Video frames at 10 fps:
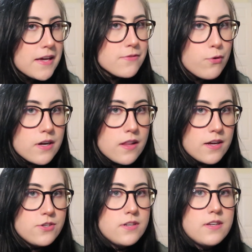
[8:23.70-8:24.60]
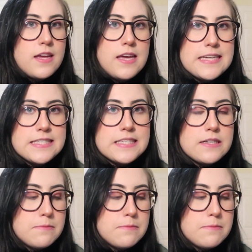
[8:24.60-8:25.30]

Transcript: PS4 collection is